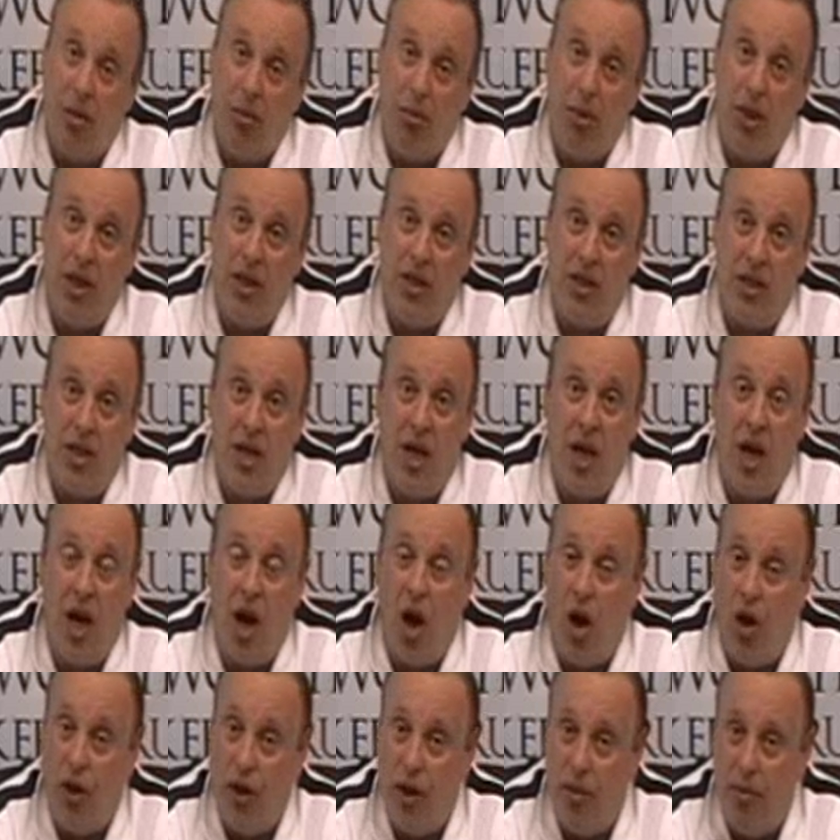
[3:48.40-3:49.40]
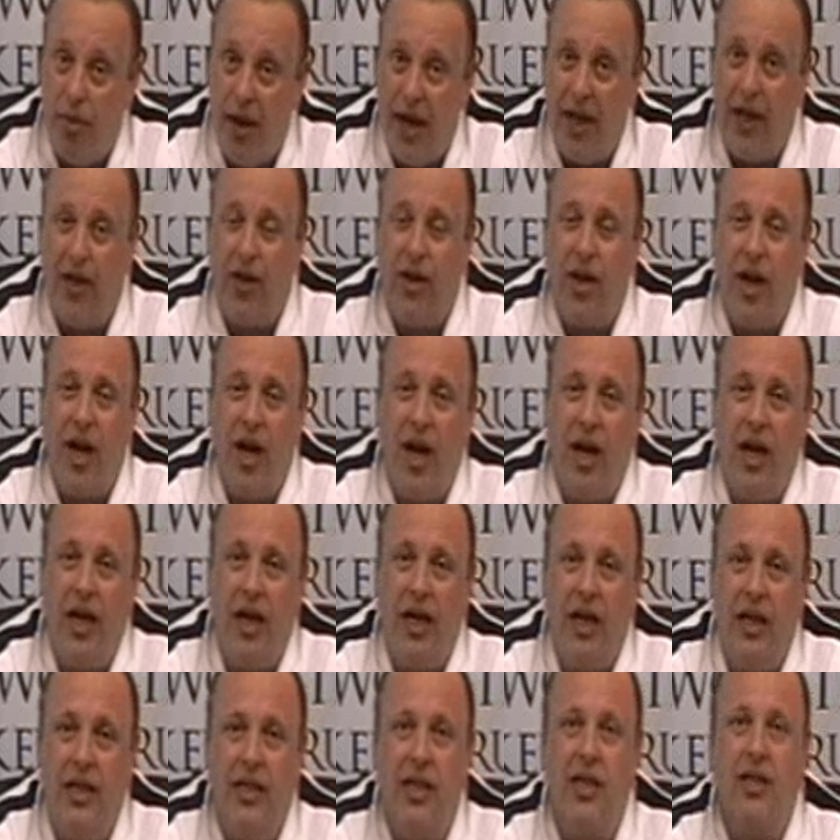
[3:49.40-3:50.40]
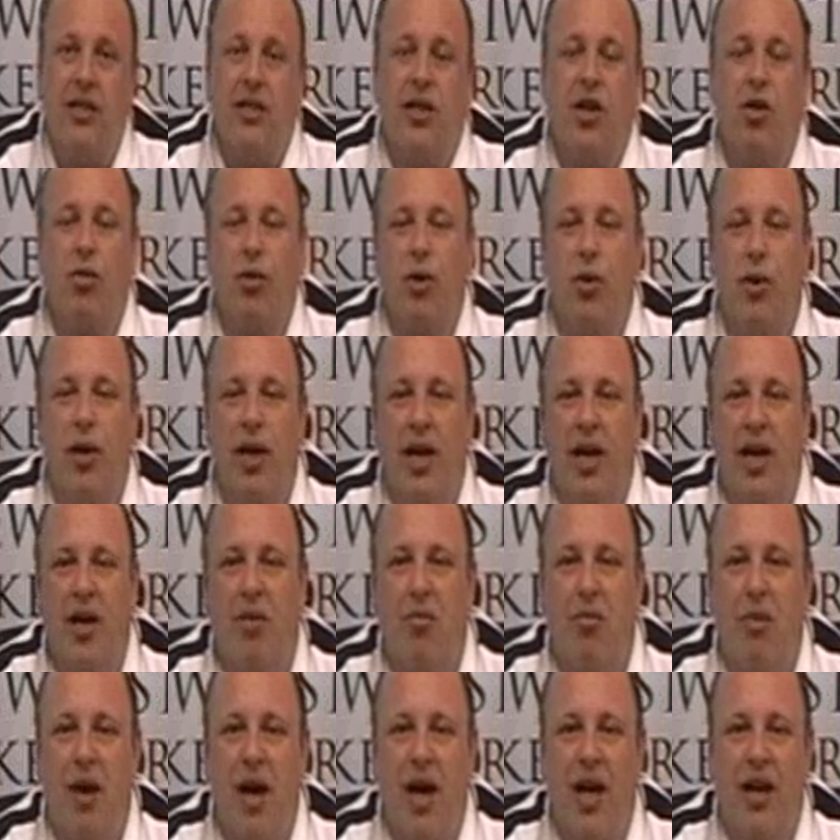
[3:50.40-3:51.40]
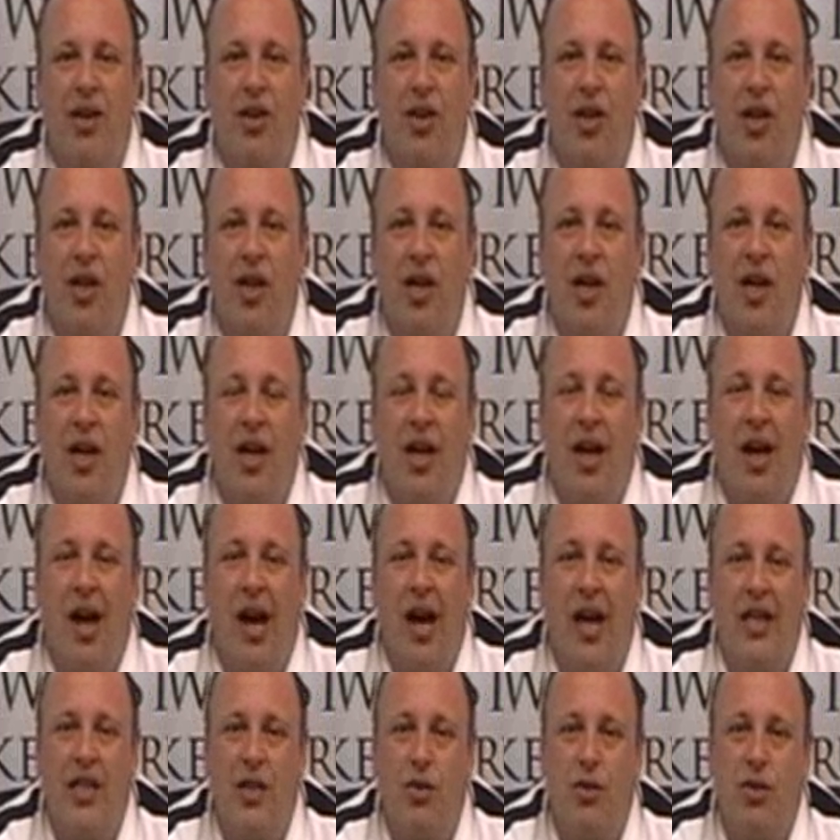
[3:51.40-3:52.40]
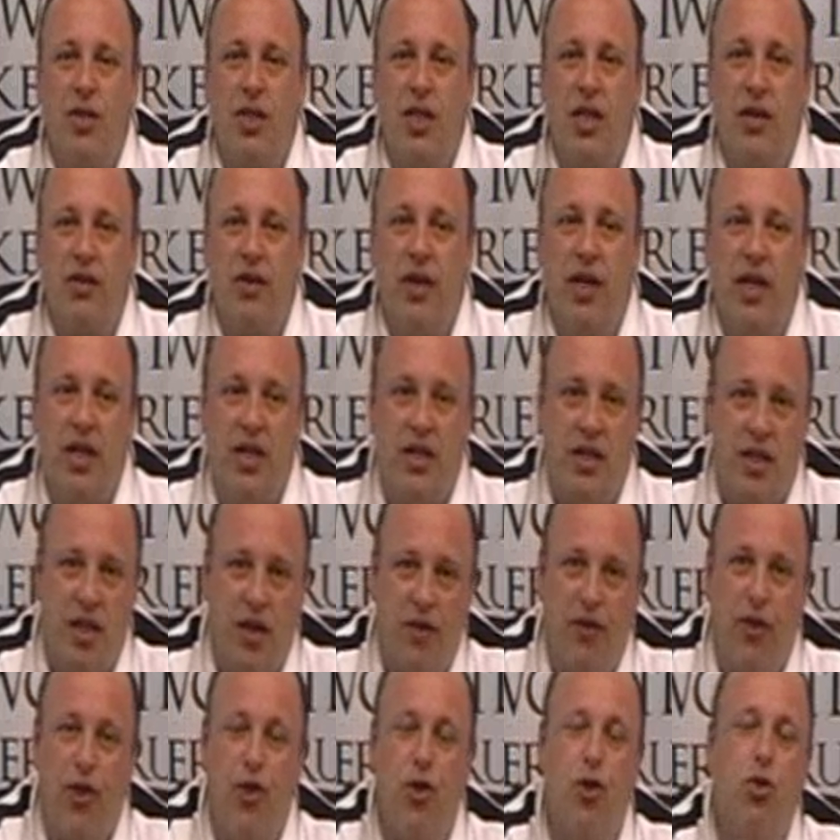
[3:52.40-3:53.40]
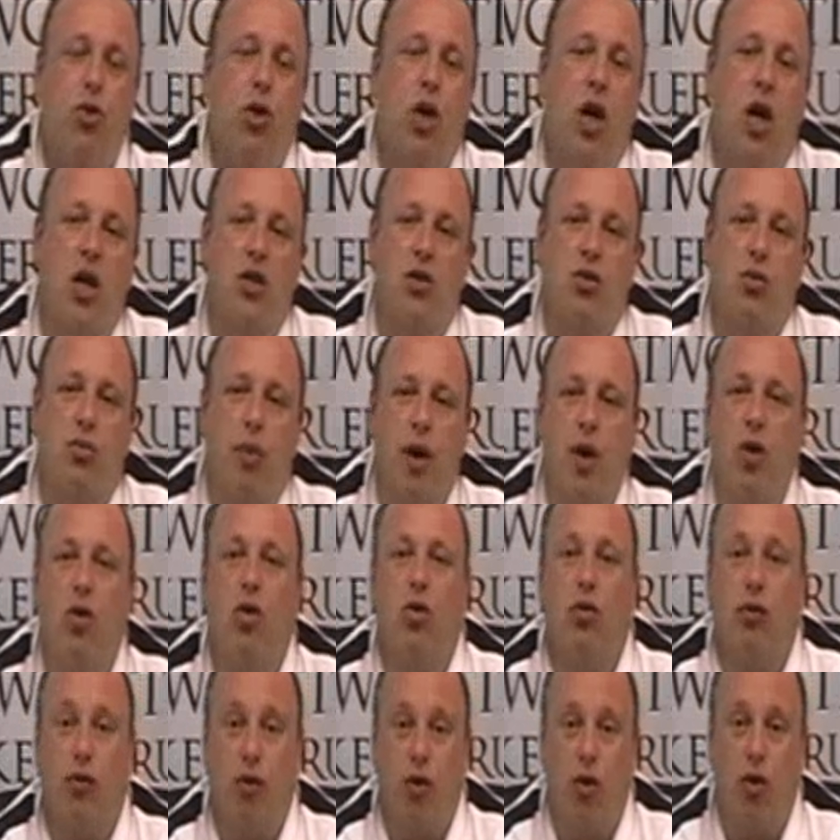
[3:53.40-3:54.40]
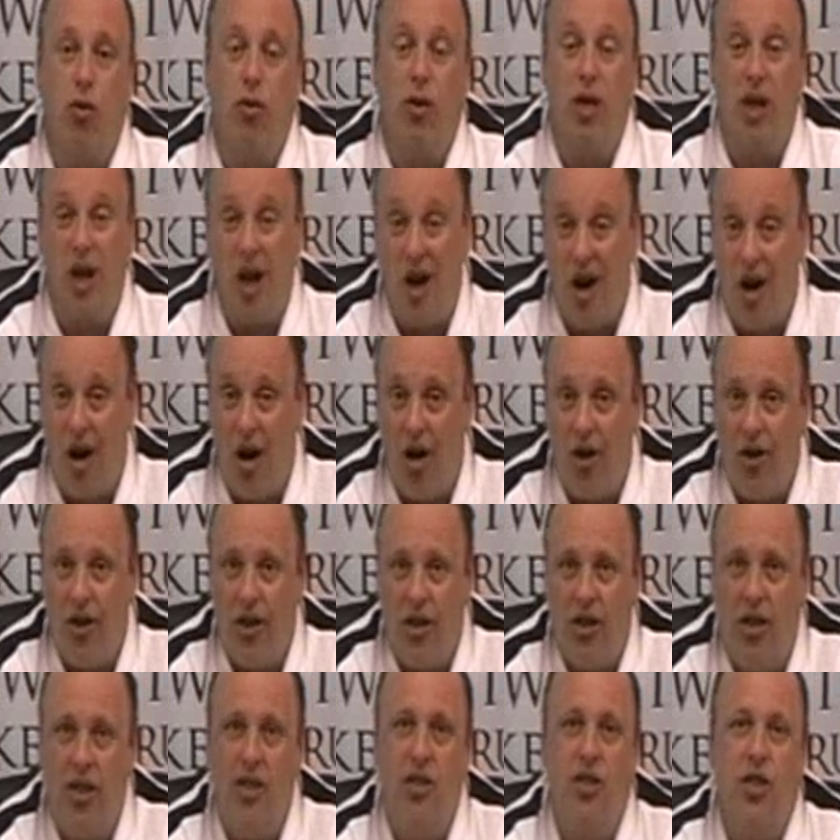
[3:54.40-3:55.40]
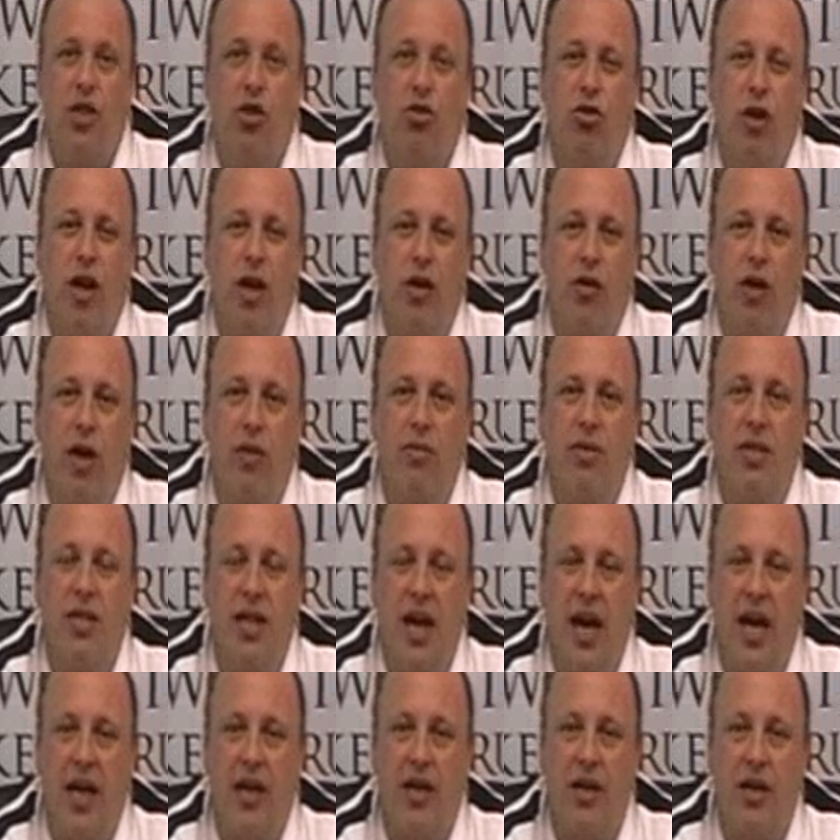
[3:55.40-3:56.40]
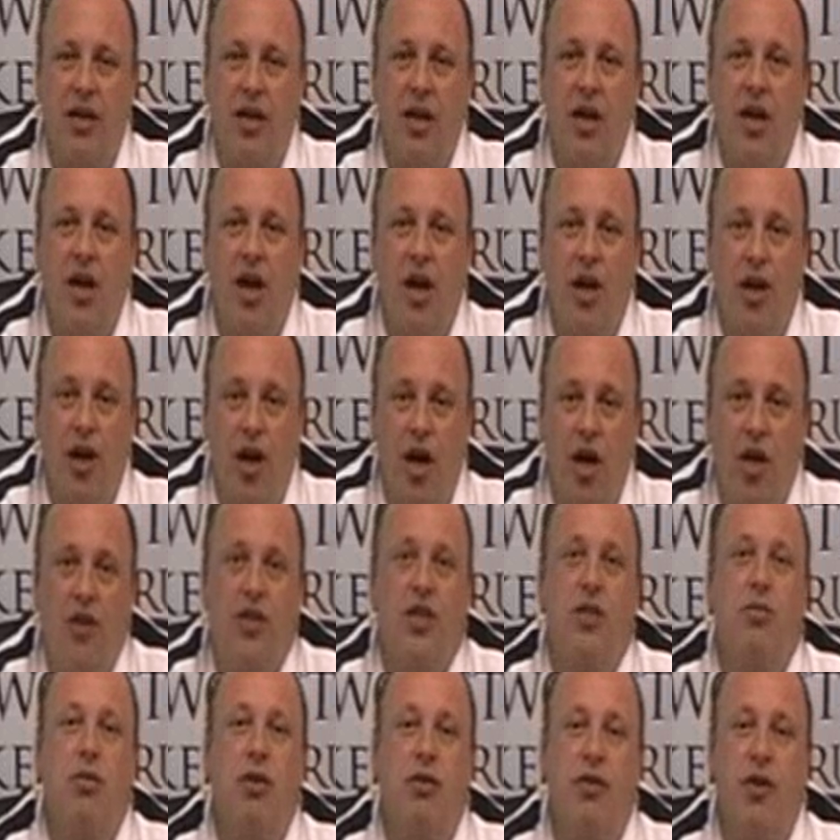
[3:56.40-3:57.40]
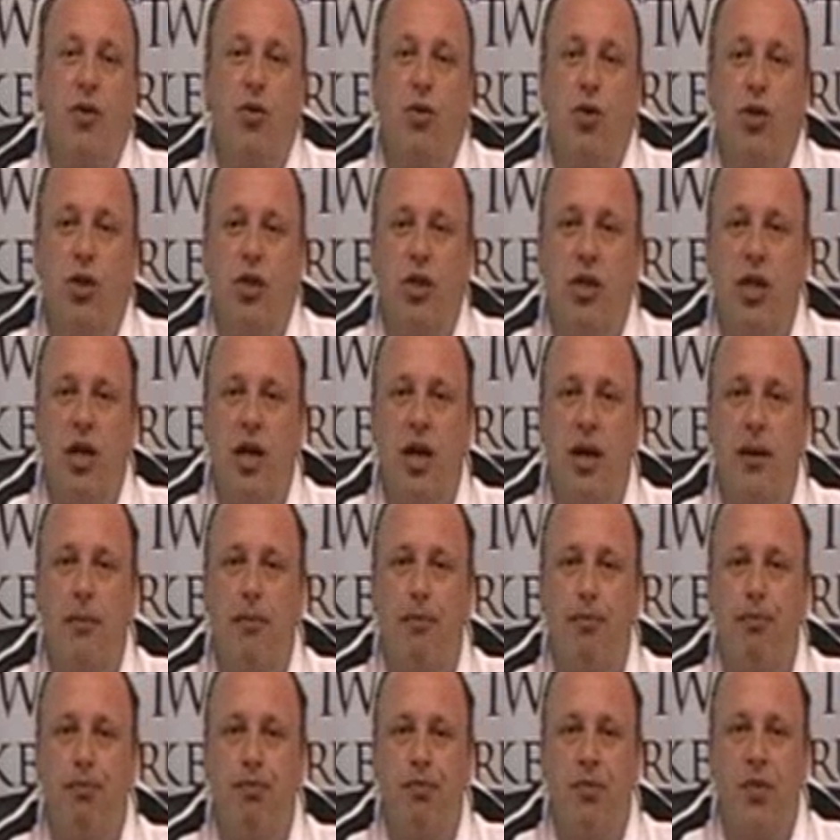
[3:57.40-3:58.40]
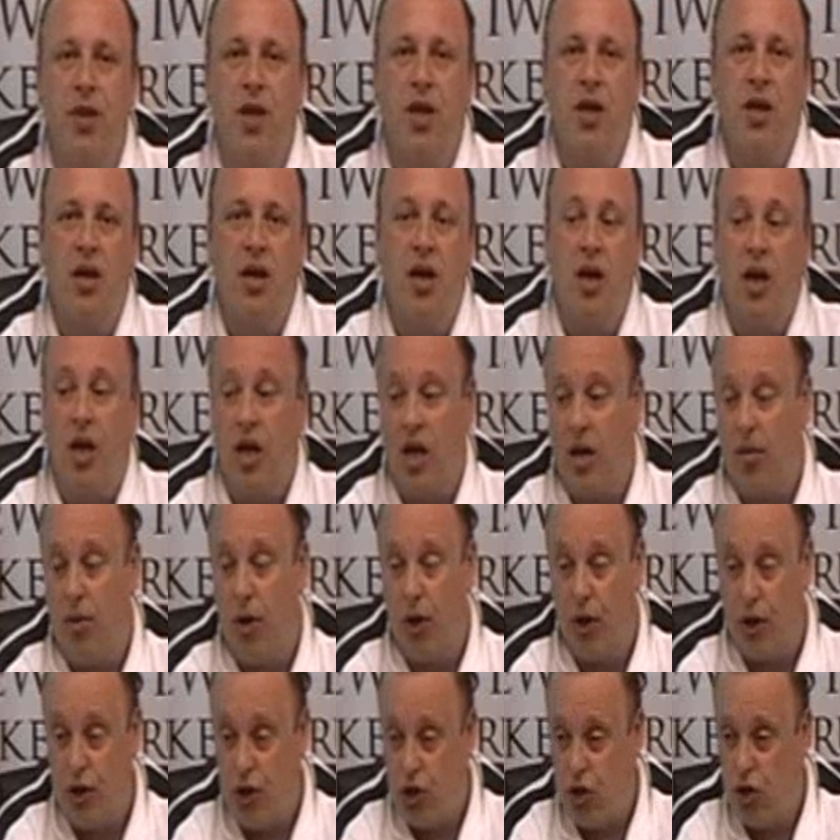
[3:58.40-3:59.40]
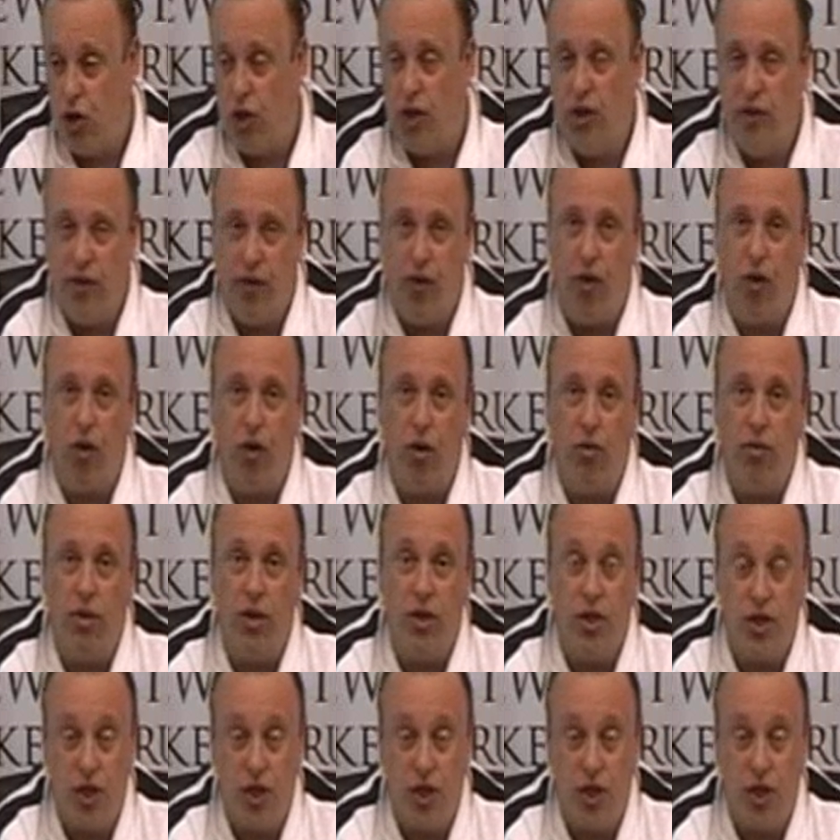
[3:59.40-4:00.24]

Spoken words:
But on the back of that, he did tell me when he come back that as he was leaving, he stuffed a Newcastle Poker Forum card into Greg Raymer's hand and asked him if he would come on and join the forum,